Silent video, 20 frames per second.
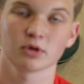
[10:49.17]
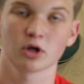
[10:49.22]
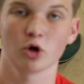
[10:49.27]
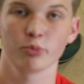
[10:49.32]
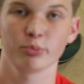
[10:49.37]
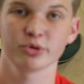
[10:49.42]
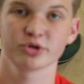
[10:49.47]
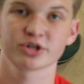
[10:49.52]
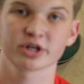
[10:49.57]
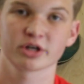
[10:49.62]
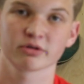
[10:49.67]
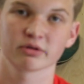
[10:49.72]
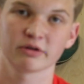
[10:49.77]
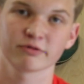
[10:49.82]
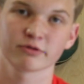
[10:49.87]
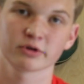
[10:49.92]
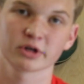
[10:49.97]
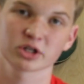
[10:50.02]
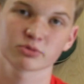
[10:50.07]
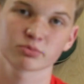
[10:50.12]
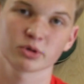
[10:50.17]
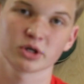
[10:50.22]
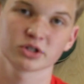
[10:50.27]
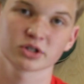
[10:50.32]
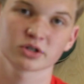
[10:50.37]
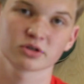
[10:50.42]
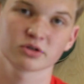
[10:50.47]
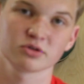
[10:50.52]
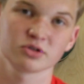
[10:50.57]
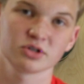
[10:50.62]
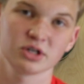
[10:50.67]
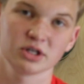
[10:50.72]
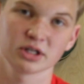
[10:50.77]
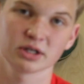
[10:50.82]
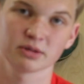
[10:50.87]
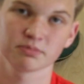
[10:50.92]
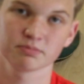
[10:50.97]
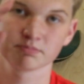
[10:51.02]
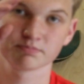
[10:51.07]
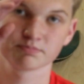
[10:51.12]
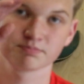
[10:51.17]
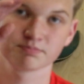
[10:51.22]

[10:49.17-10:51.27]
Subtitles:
hope you stick around for next project. See you then.